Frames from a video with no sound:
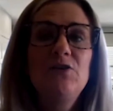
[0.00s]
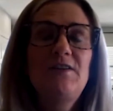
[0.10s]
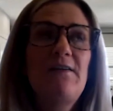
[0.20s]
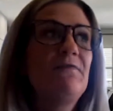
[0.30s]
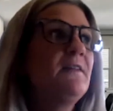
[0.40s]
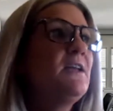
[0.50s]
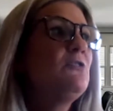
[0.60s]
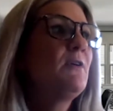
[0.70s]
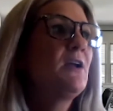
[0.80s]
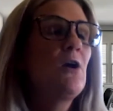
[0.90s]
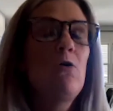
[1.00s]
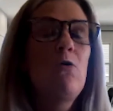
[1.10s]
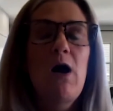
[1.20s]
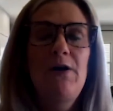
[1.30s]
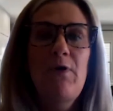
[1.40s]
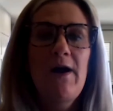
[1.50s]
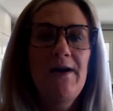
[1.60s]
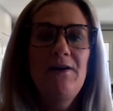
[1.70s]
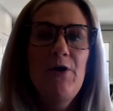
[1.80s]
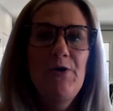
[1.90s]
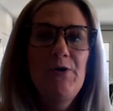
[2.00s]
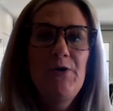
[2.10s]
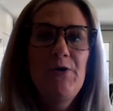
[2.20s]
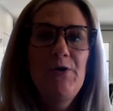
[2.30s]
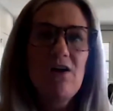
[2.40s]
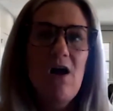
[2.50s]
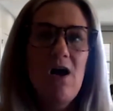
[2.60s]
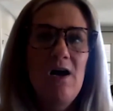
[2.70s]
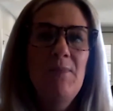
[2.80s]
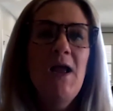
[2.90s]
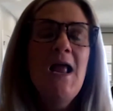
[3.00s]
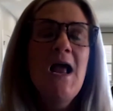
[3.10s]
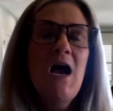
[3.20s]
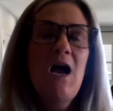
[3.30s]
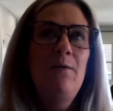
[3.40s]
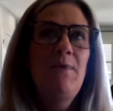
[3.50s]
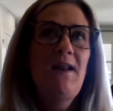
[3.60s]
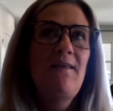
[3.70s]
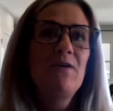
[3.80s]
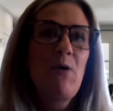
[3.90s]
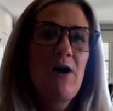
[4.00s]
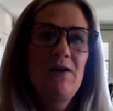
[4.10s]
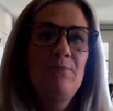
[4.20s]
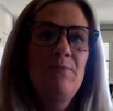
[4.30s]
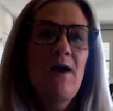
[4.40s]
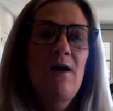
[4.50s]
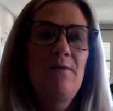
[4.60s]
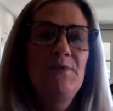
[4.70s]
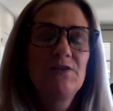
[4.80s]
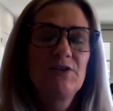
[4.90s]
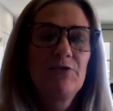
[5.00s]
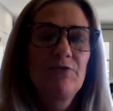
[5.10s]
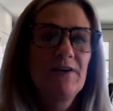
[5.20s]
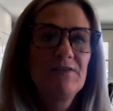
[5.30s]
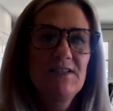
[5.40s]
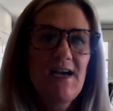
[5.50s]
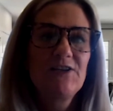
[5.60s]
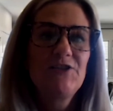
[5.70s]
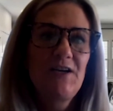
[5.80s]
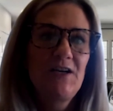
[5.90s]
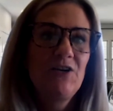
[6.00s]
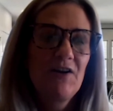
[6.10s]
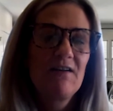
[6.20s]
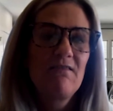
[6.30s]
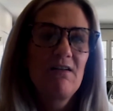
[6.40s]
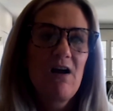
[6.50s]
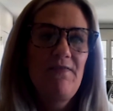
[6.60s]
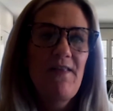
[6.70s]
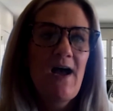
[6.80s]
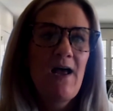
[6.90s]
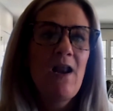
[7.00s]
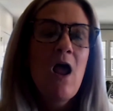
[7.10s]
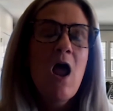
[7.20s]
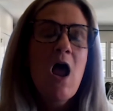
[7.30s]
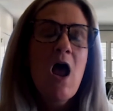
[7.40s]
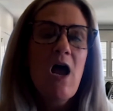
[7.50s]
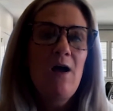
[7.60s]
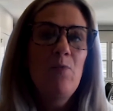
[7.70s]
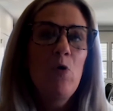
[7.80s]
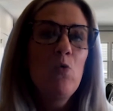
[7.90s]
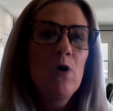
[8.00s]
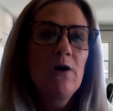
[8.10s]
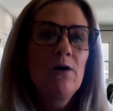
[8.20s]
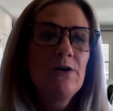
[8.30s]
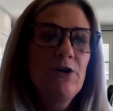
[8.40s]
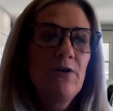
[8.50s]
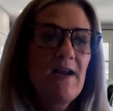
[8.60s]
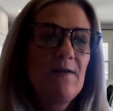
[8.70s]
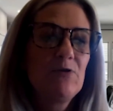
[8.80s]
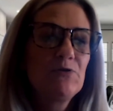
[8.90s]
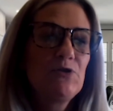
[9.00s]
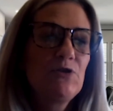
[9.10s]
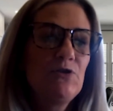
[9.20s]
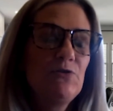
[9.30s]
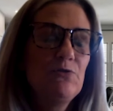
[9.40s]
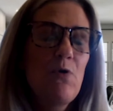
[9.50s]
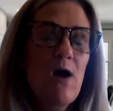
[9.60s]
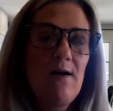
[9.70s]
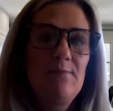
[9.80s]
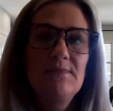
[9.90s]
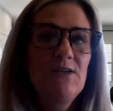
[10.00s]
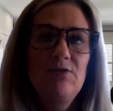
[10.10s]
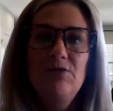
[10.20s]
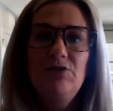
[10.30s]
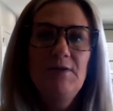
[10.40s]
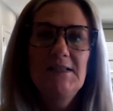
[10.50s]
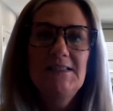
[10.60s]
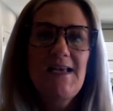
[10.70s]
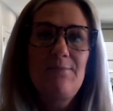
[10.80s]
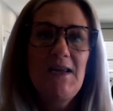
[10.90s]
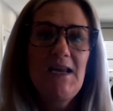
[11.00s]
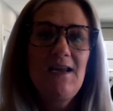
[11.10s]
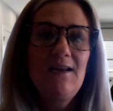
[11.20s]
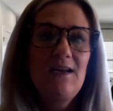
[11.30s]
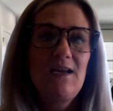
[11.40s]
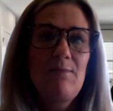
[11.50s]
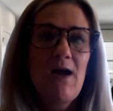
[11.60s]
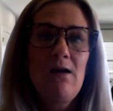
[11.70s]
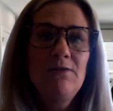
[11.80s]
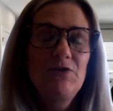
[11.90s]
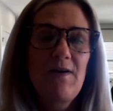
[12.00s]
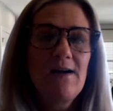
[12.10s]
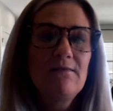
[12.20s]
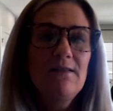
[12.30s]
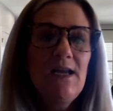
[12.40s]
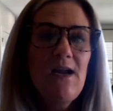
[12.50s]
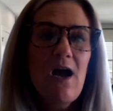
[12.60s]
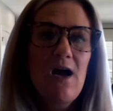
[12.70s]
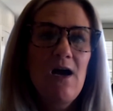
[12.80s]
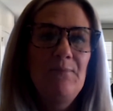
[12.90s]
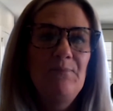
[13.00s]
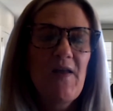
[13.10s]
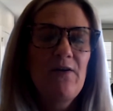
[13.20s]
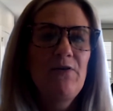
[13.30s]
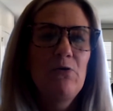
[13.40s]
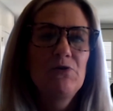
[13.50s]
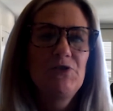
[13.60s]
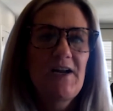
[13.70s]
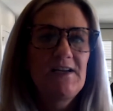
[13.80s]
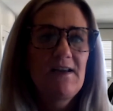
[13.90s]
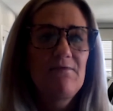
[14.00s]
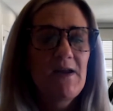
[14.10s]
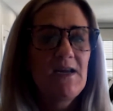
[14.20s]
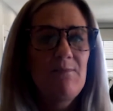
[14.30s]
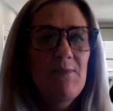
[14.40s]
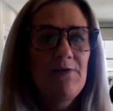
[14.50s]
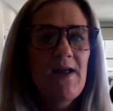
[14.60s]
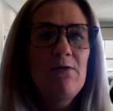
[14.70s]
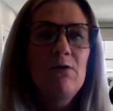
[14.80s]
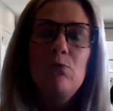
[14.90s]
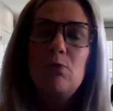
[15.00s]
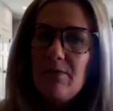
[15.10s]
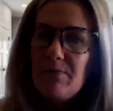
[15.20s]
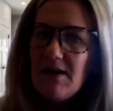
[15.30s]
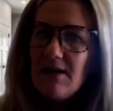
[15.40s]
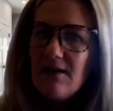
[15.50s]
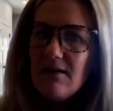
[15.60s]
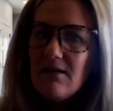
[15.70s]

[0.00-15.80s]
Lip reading: definitely you can go on ryanhomes.com and at the bottom there's a career section and you can click on that. Or you're able to, you can send me an email directly. I don't know, should I give my email now or will it be